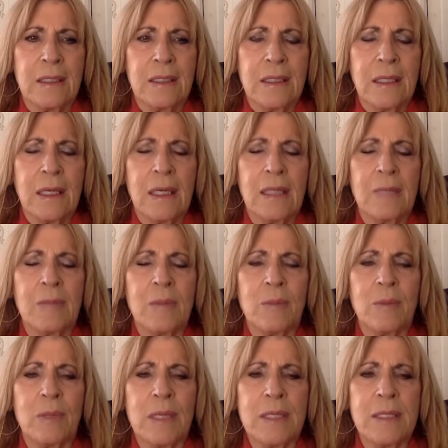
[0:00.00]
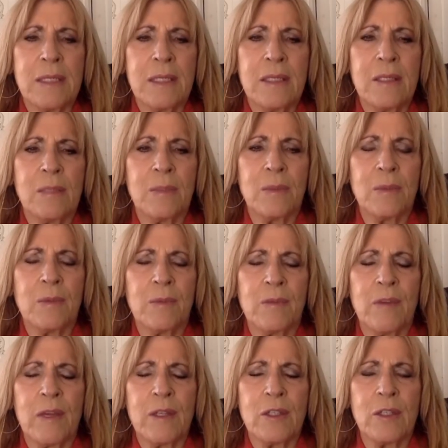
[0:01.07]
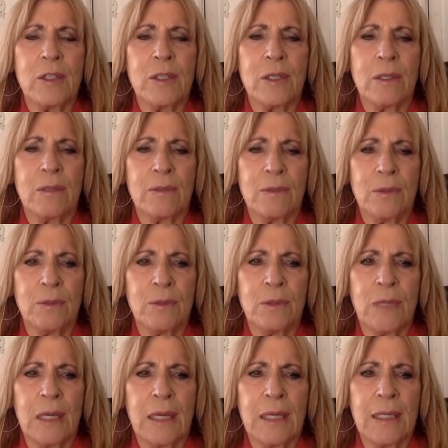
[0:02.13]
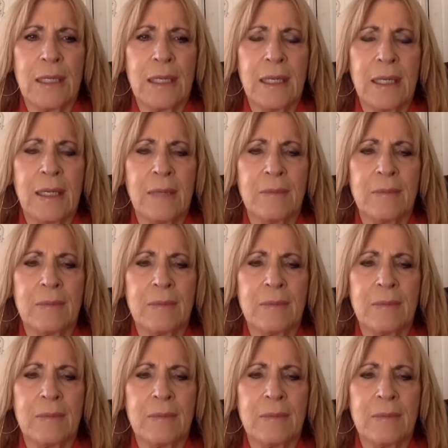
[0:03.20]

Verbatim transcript: I am embracing the perfection of who I am.